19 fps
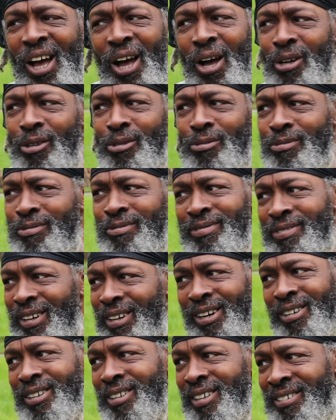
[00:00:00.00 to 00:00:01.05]
Oh
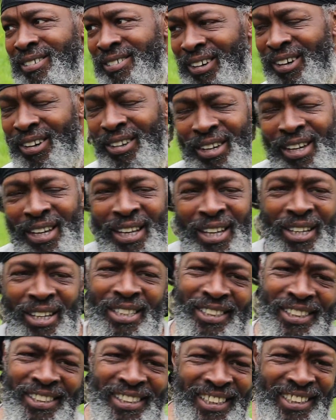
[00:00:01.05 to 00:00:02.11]
well. You
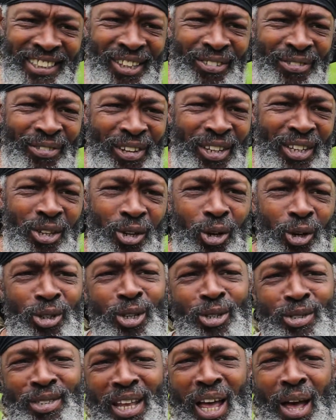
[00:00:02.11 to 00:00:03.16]
see, this is the thing. You
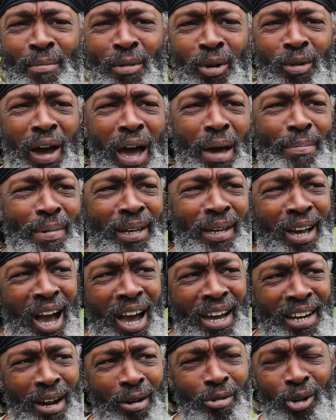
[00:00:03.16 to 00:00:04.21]
say I'm quite a big guy,
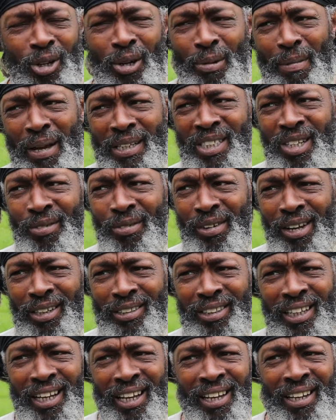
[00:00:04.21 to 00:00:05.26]
and I'll look at myself and I'll
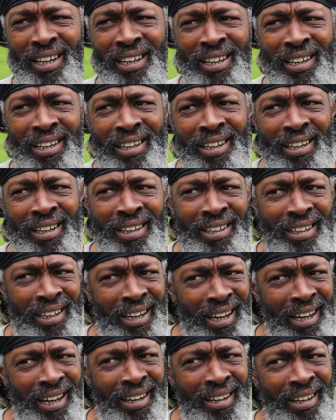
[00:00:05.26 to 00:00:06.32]
say,
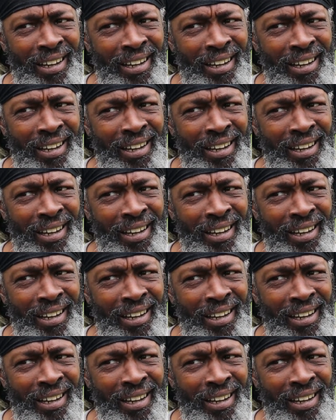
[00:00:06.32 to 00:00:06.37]
yeah.